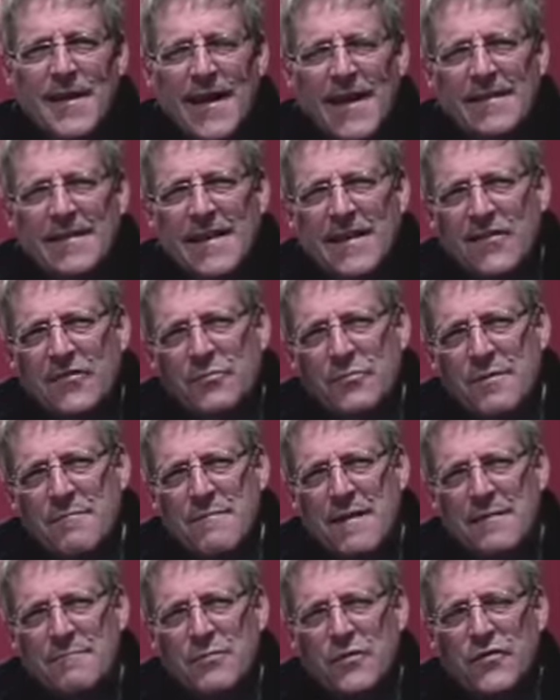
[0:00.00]
And let us
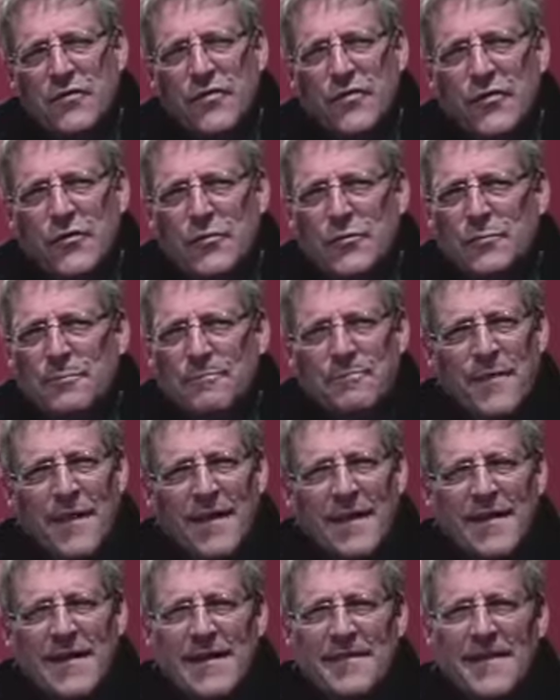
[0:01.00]
remember, too,
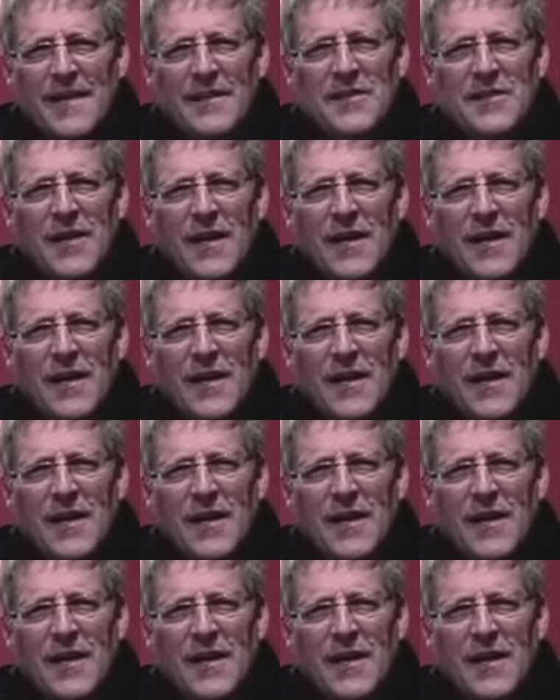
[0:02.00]
that